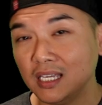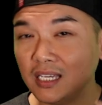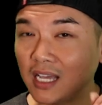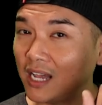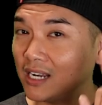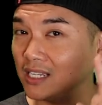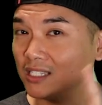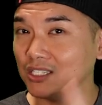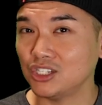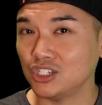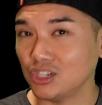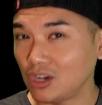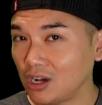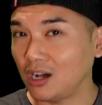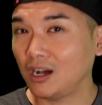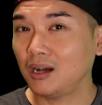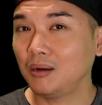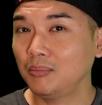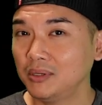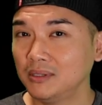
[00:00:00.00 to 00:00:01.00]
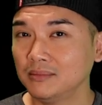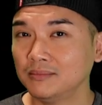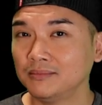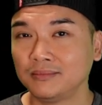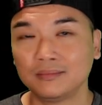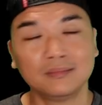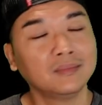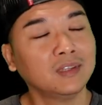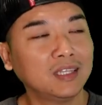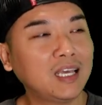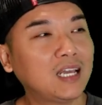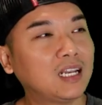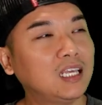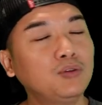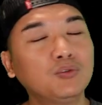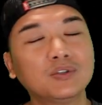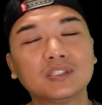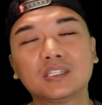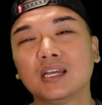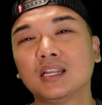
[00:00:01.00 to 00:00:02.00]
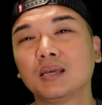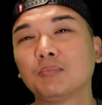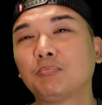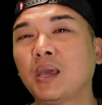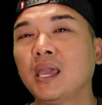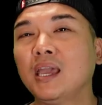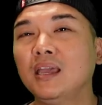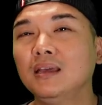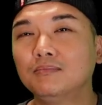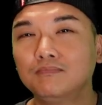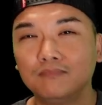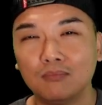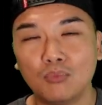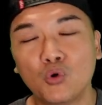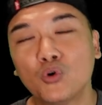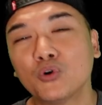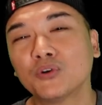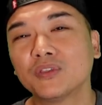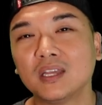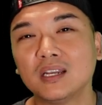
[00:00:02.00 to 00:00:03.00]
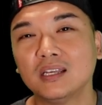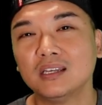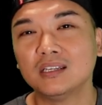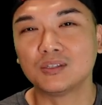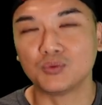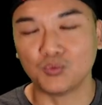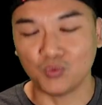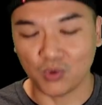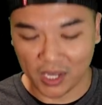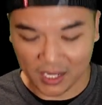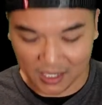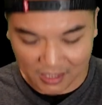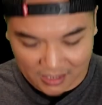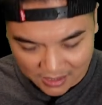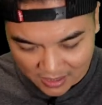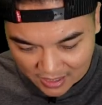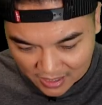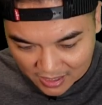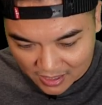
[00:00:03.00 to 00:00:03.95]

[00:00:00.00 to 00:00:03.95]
got a job, that he was getting paid more than his weight,